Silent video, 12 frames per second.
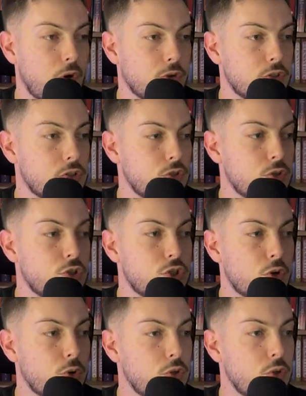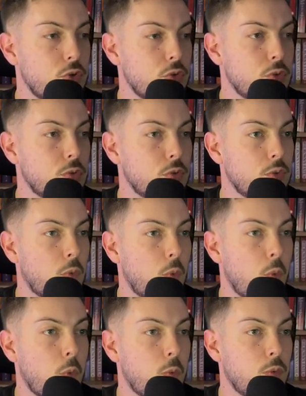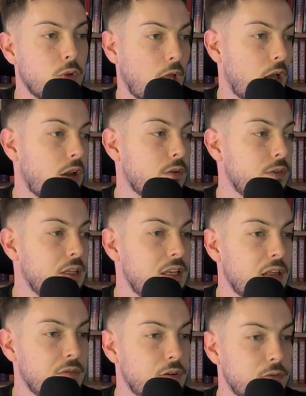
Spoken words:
just to show you that kind of the level of